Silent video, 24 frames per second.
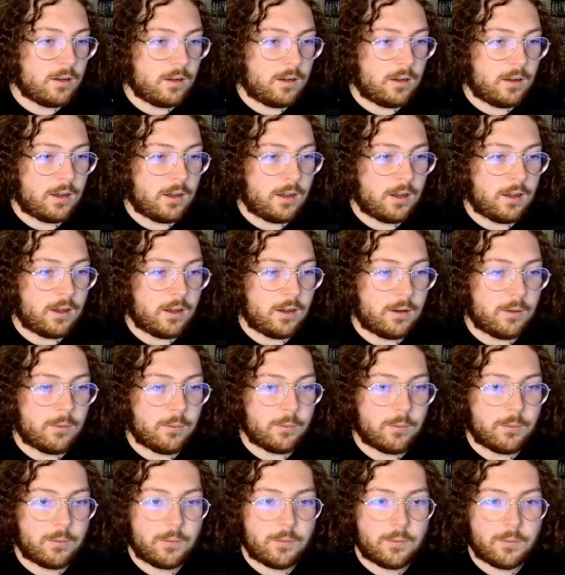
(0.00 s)

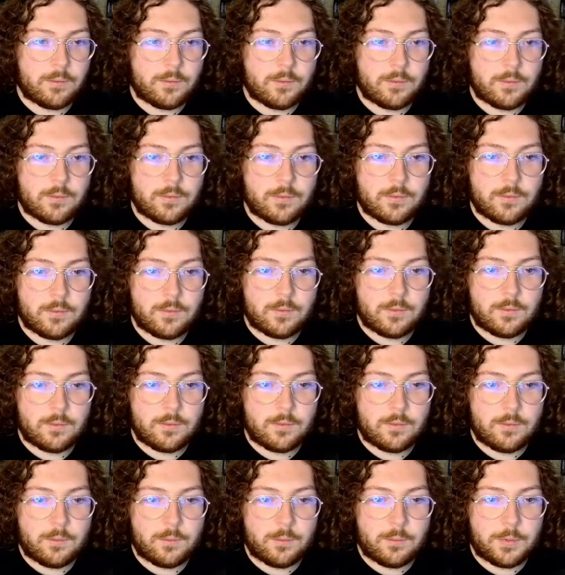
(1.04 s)
But
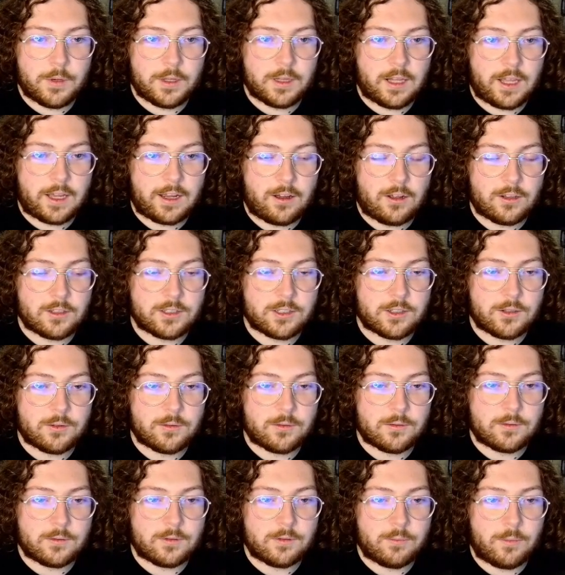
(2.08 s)
like
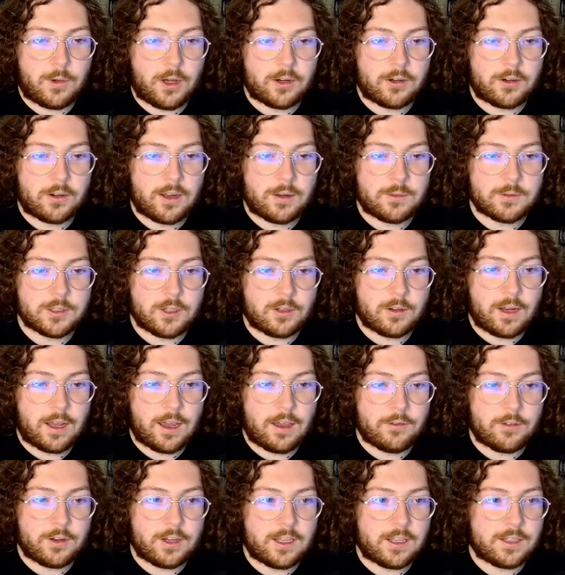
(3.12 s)
also modern games don't
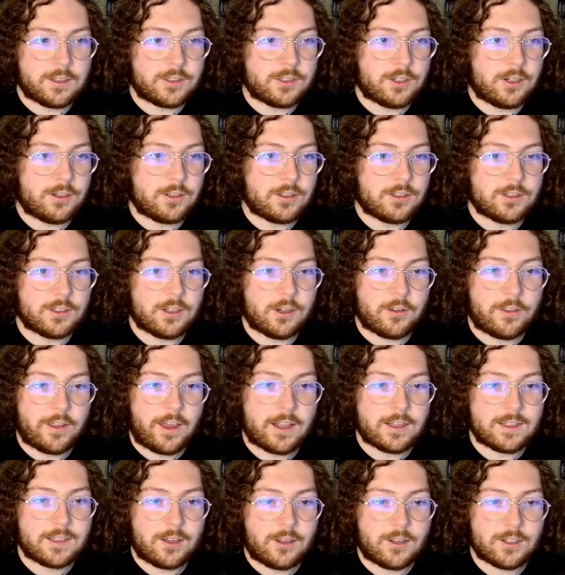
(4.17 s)
have any inserts, so
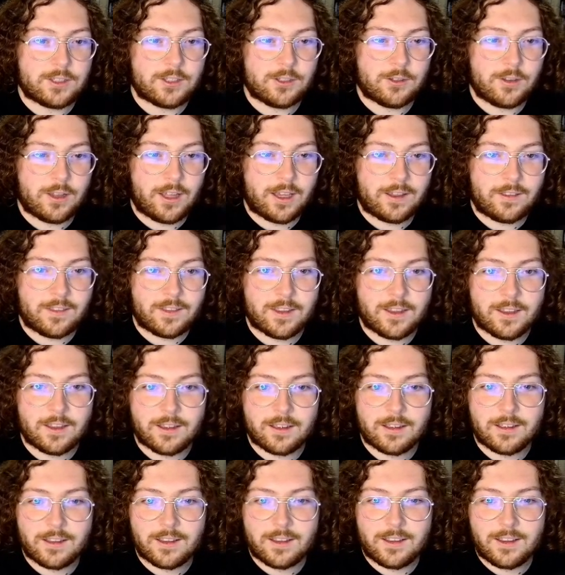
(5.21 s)
that's also like the
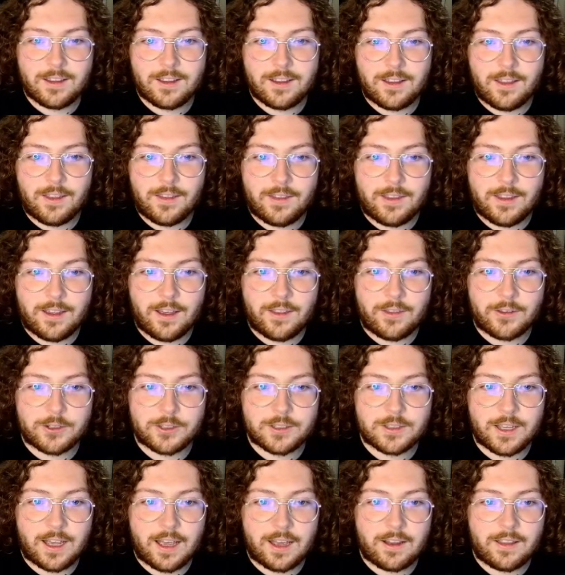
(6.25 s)
other
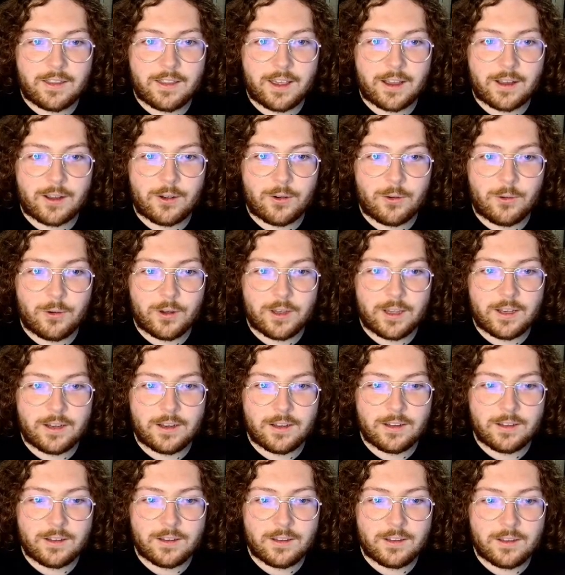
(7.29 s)
side of that
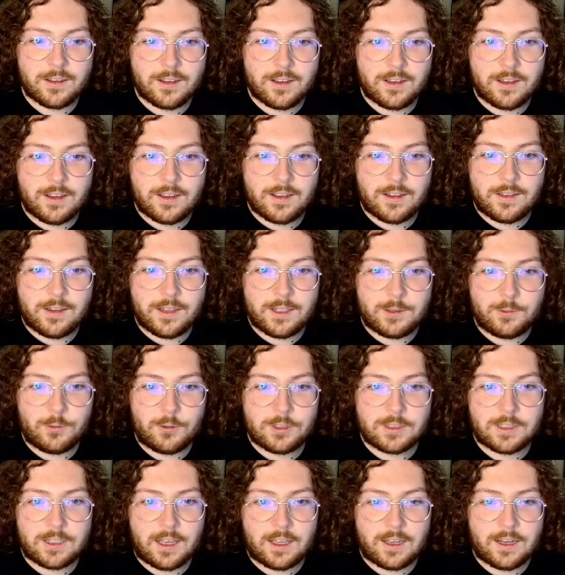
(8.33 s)
coin. This
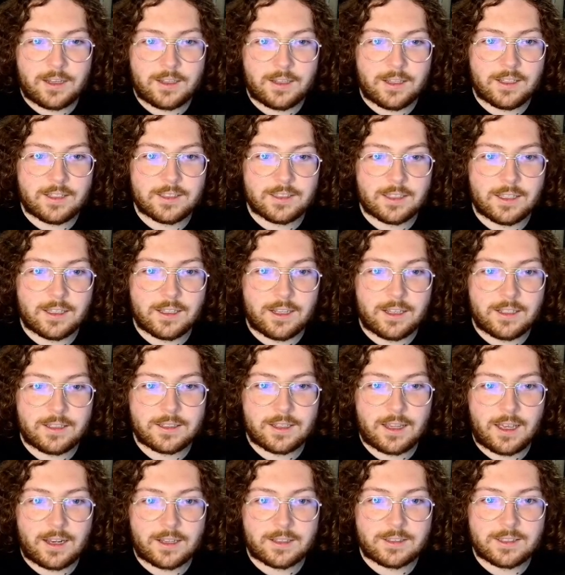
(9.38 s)
one's kind of decent. It's
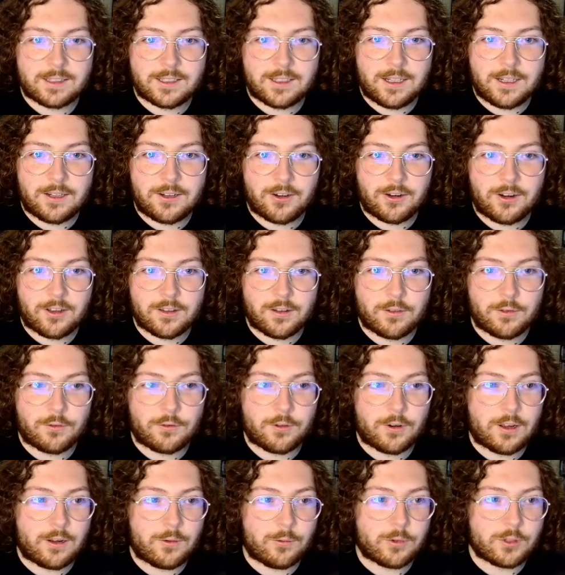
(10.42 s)
got a sticker on the
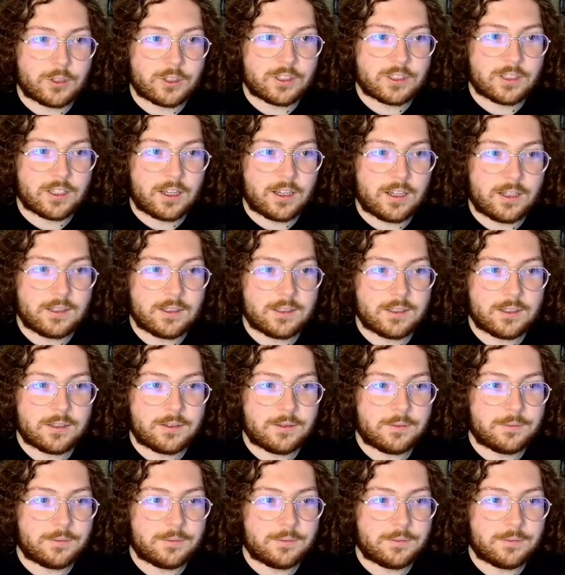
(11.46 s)
front, which sucks.